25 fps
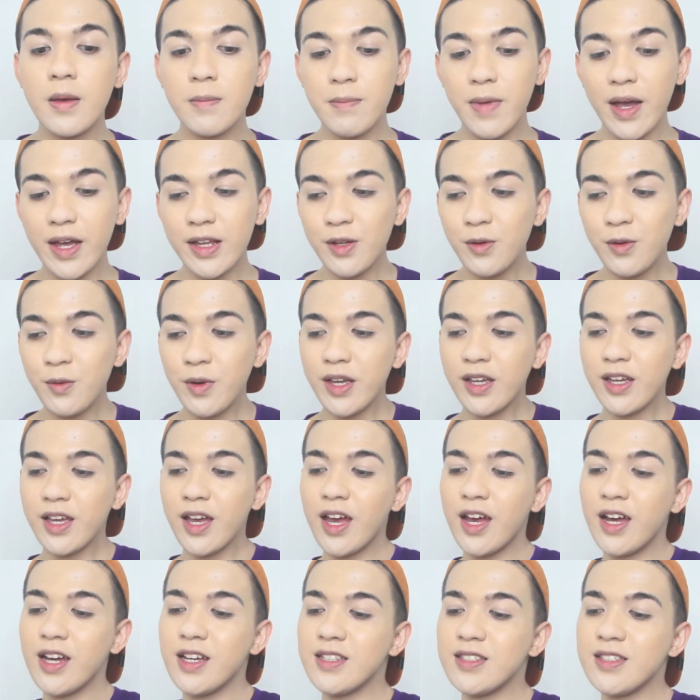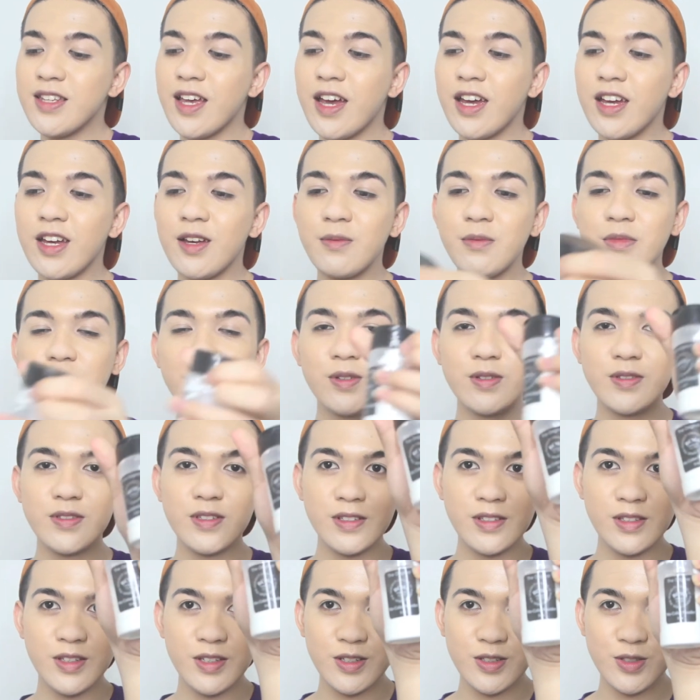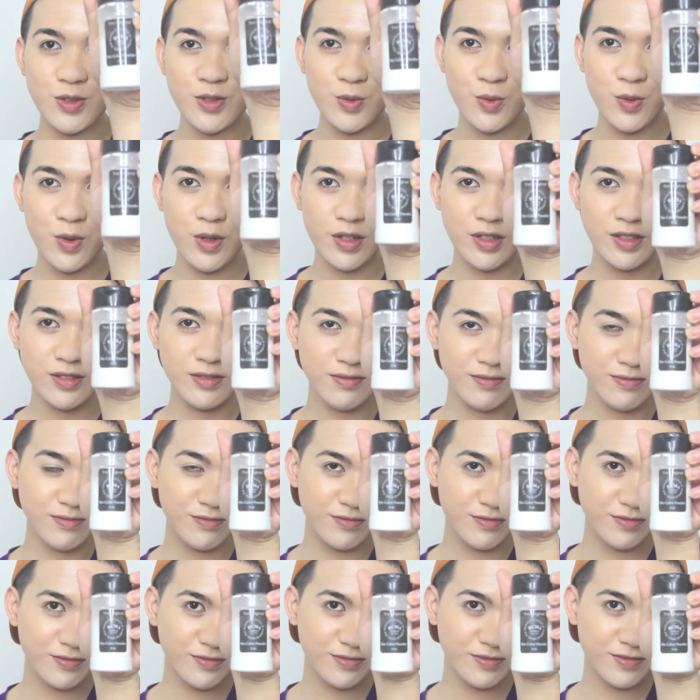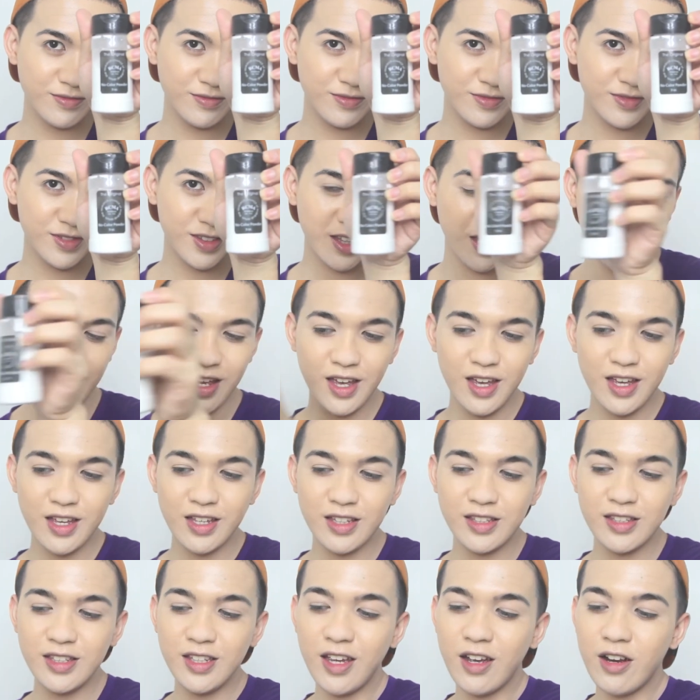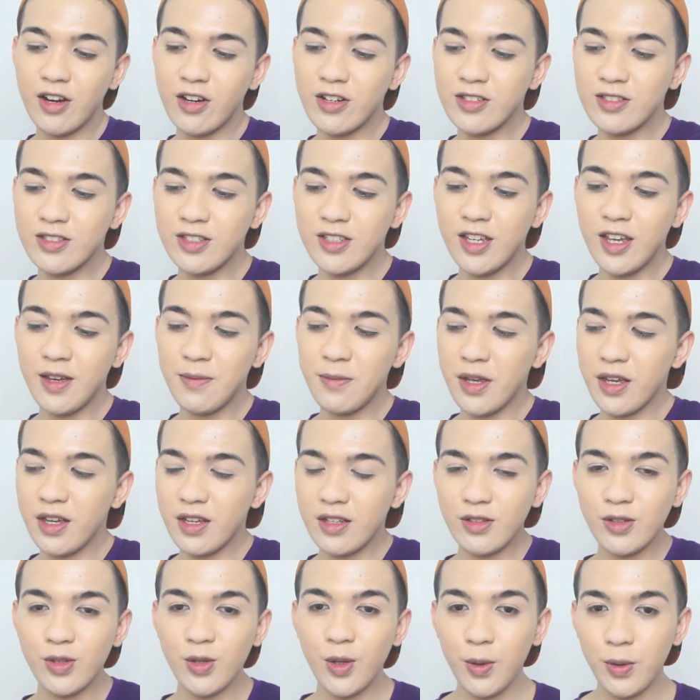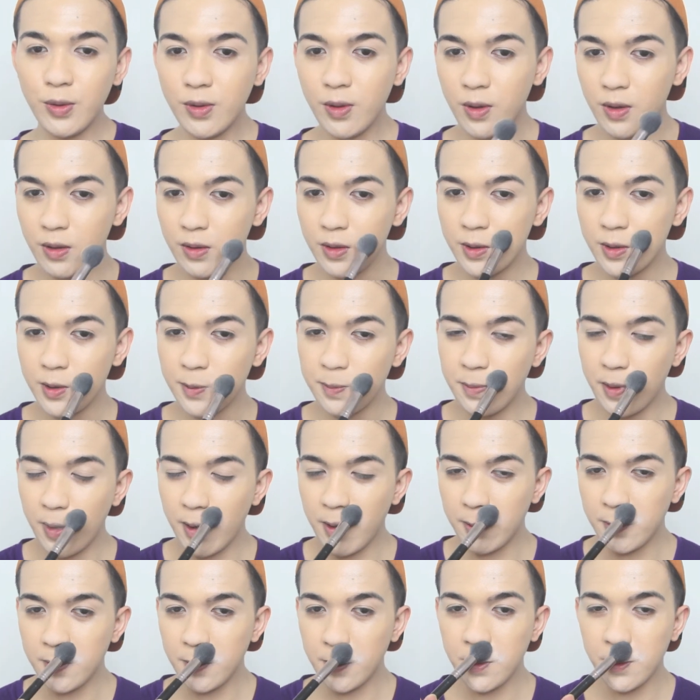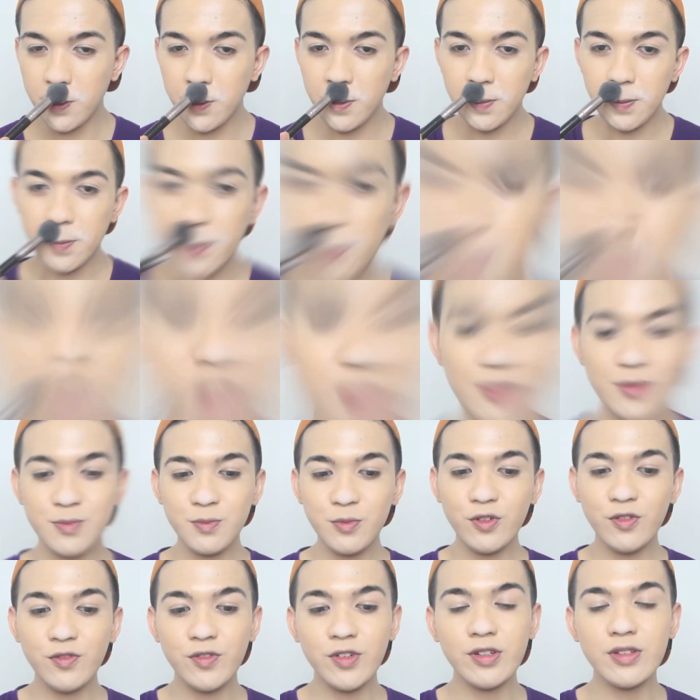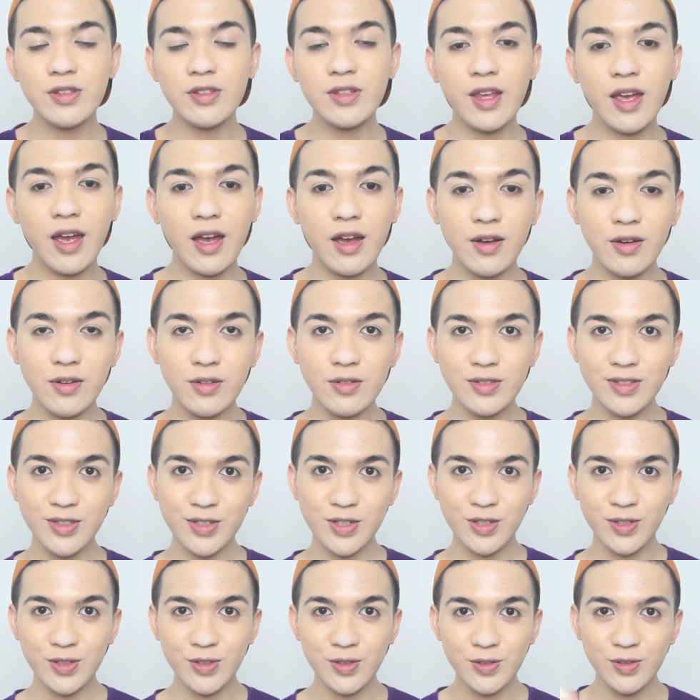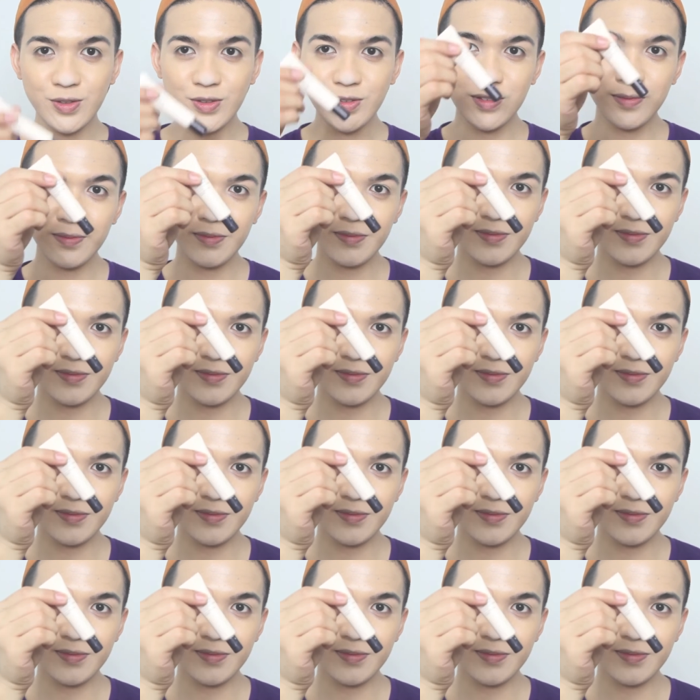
By the way guys, I am using this one, the RCMA No Color Powder. Let's move on now to